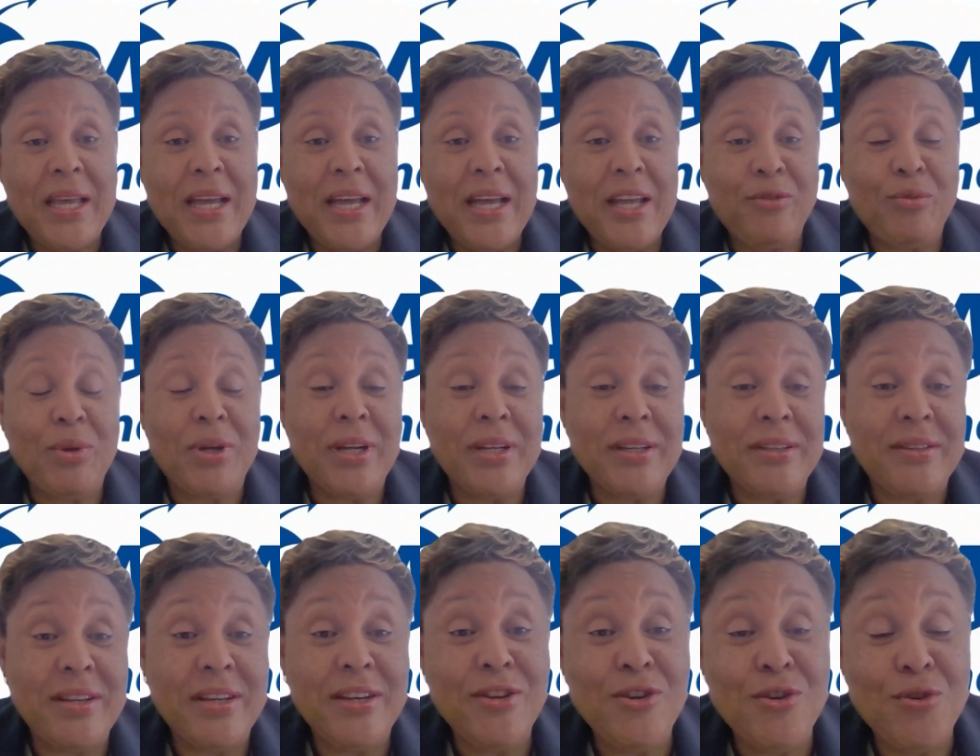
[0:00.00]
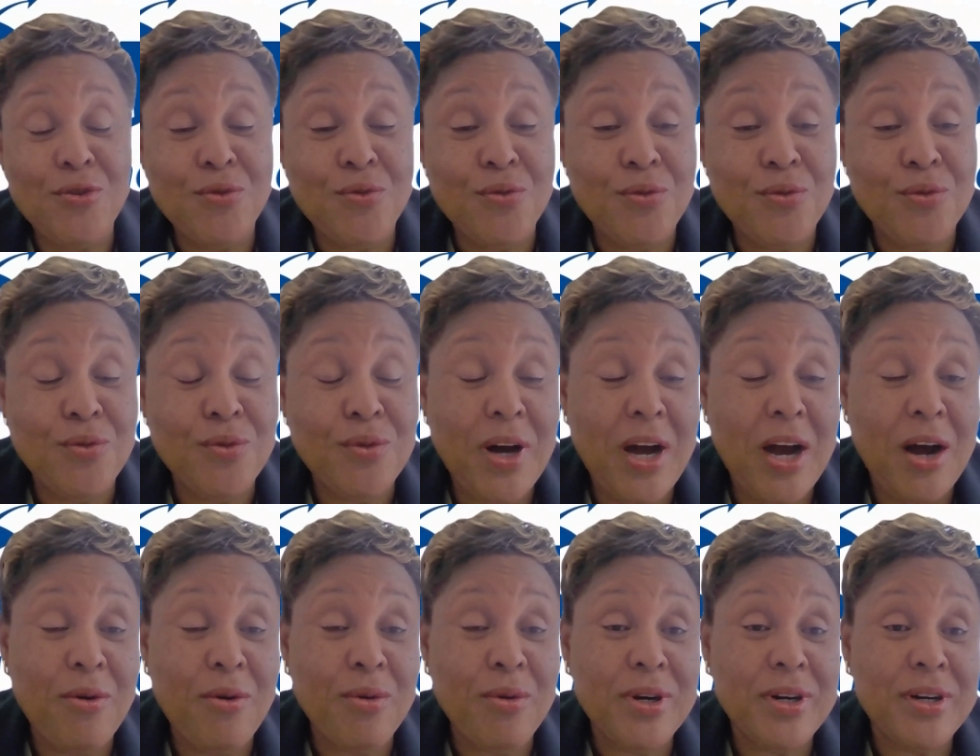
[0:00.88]
as we continue
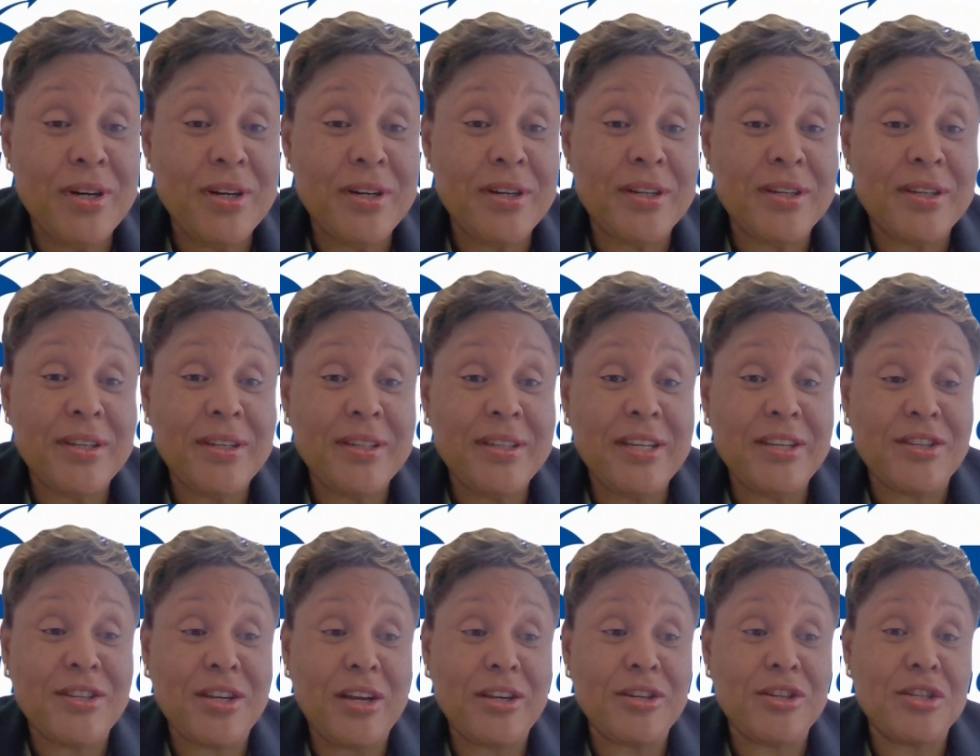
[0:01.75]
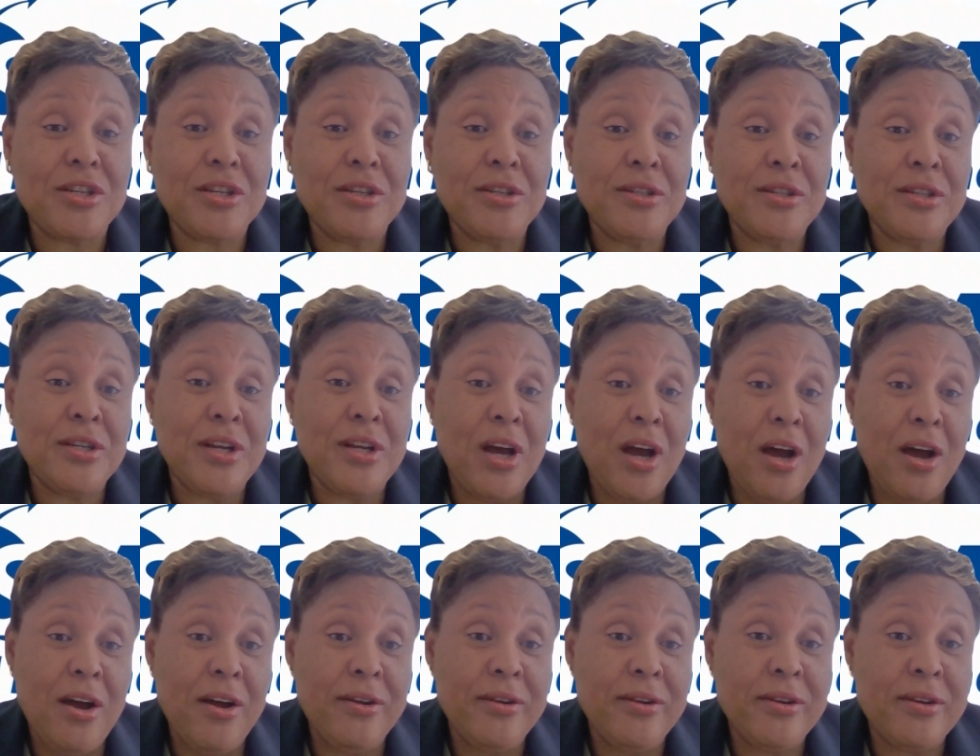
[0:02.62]
our discussion
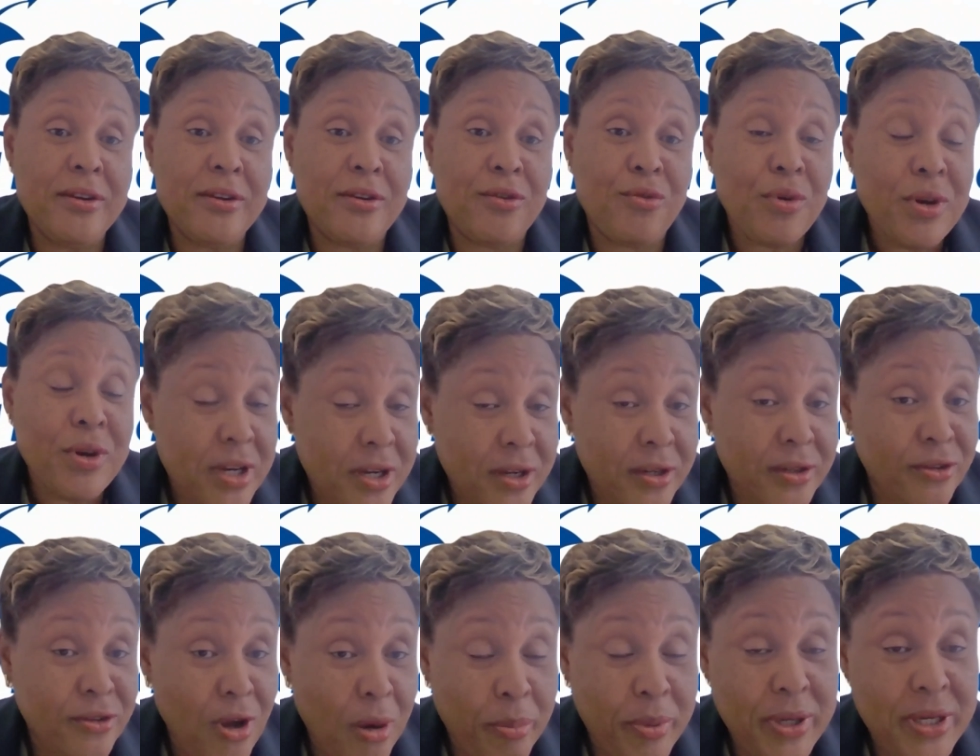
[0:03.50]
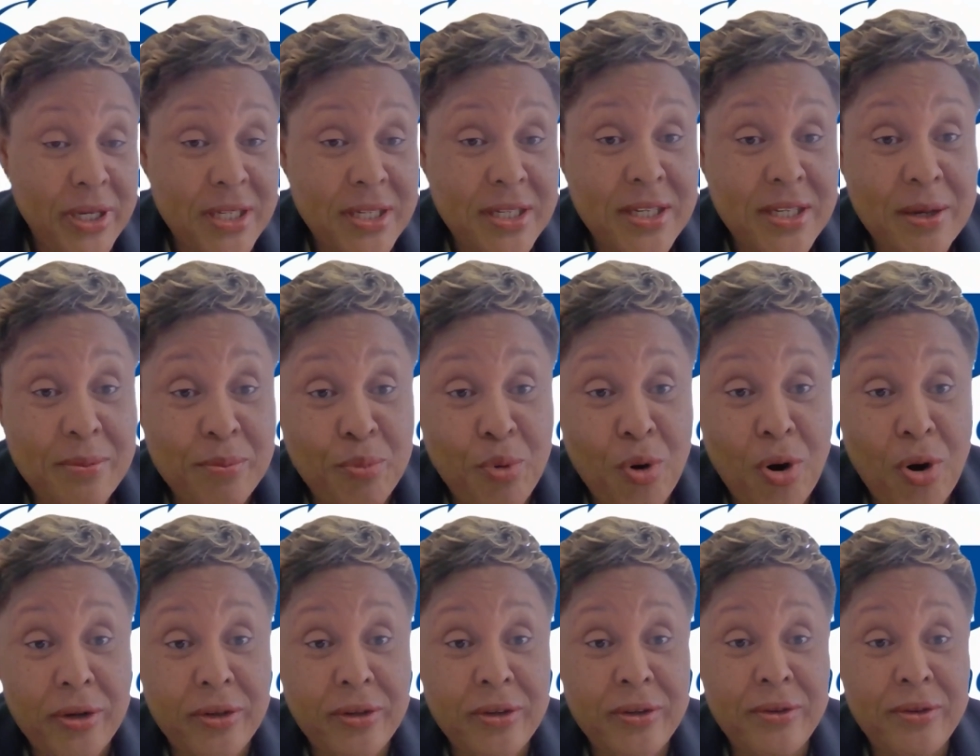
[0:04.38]
on critical topics,
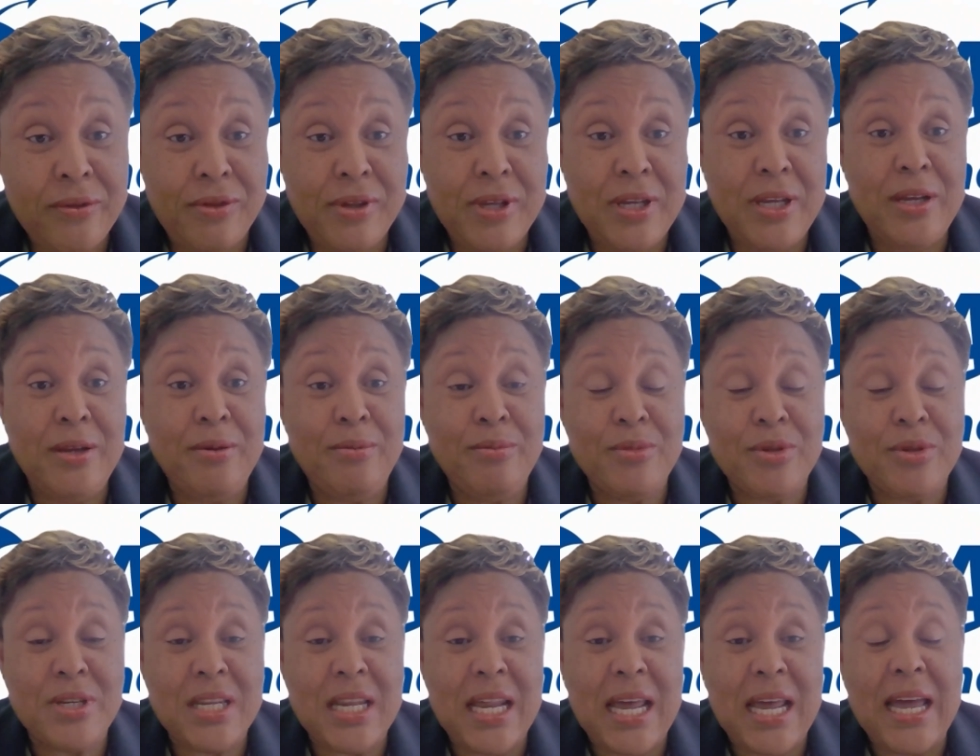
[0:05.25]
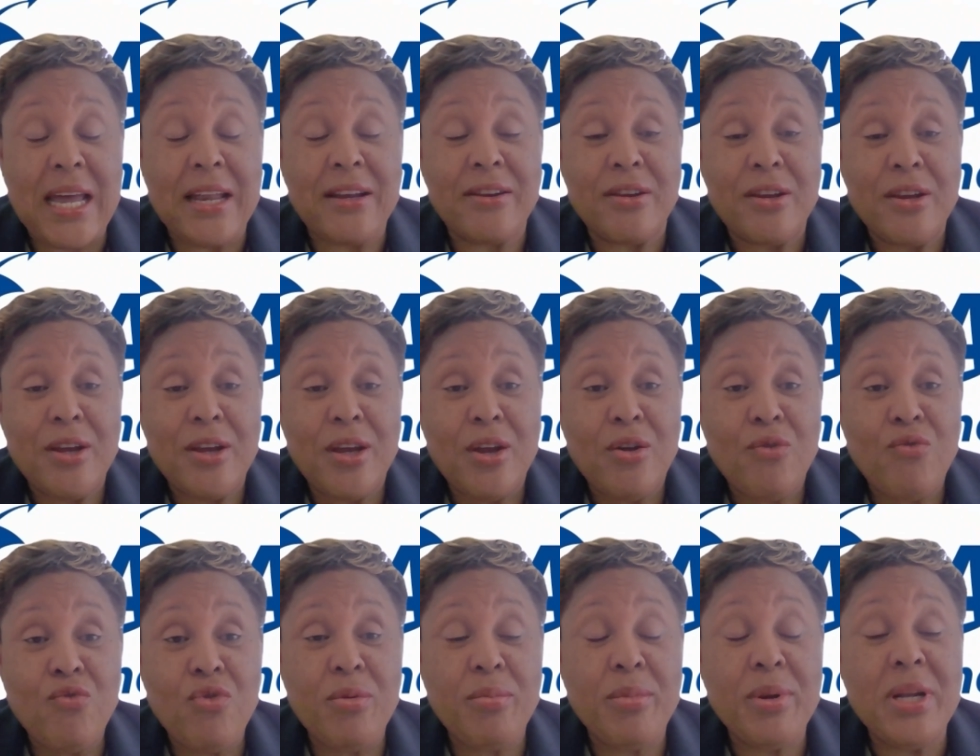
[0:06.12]
important themes that
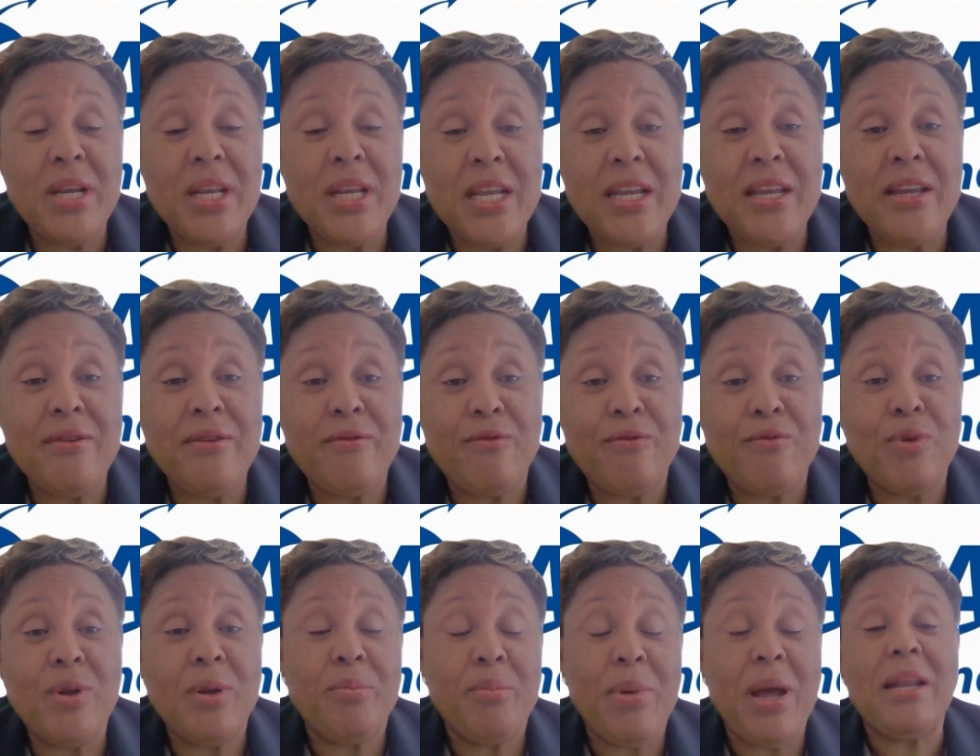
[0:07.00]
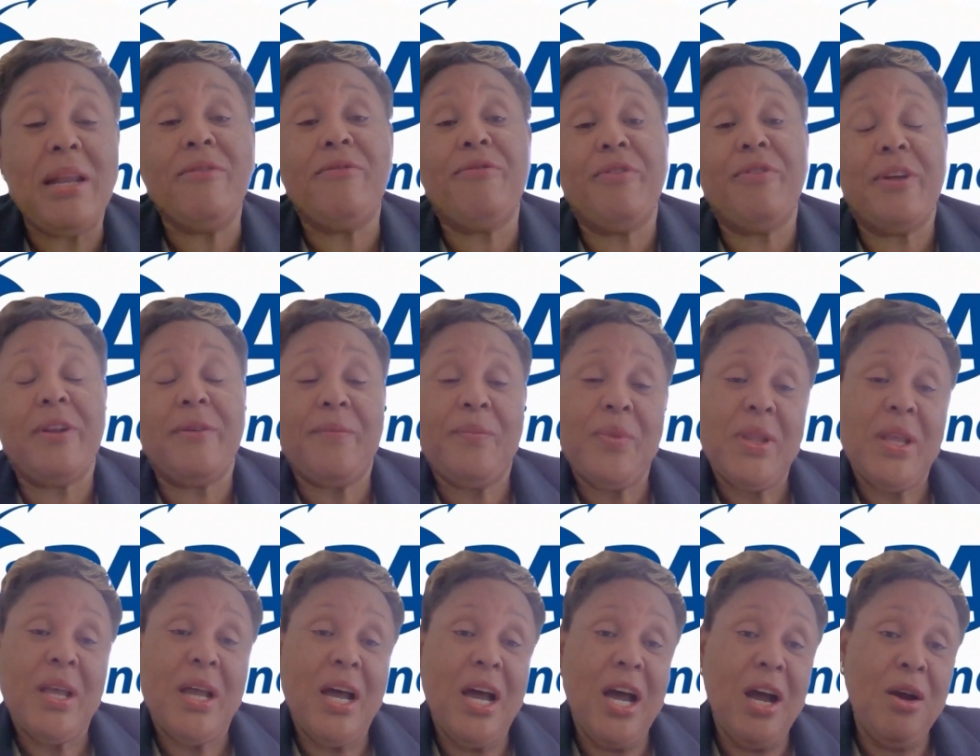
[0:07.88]
we believe will benefit
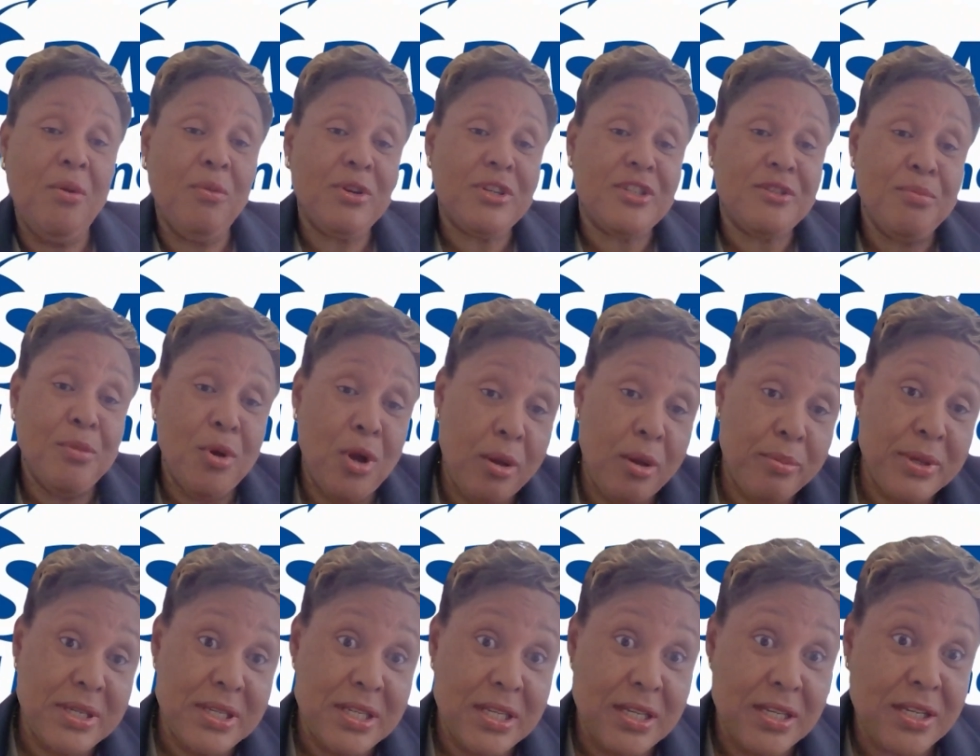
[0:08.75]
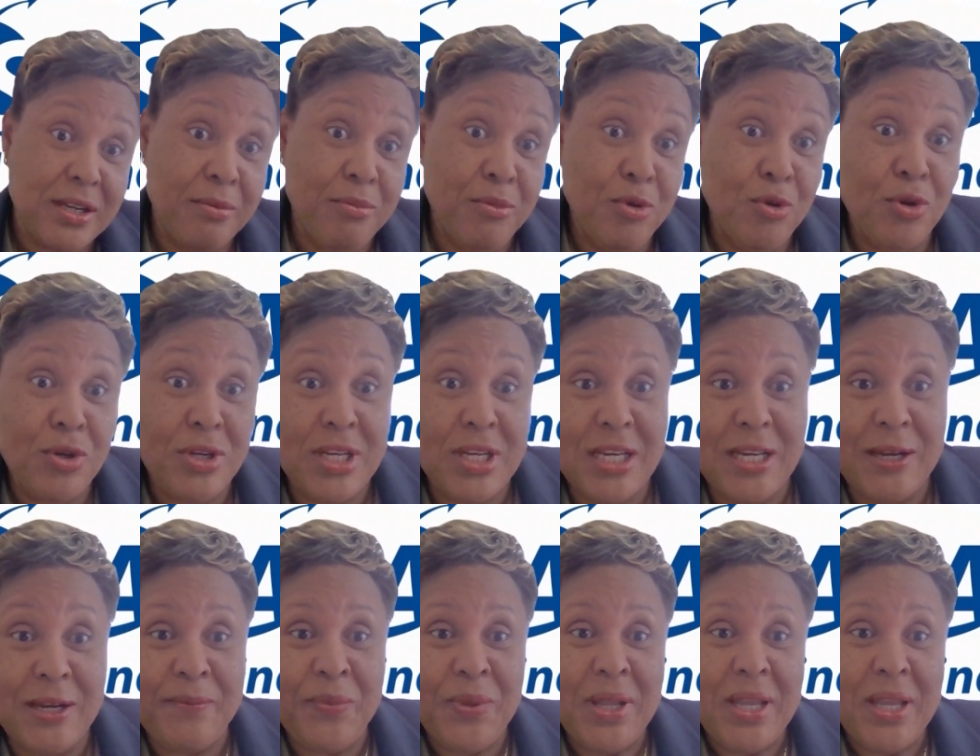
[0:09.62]
our small business community.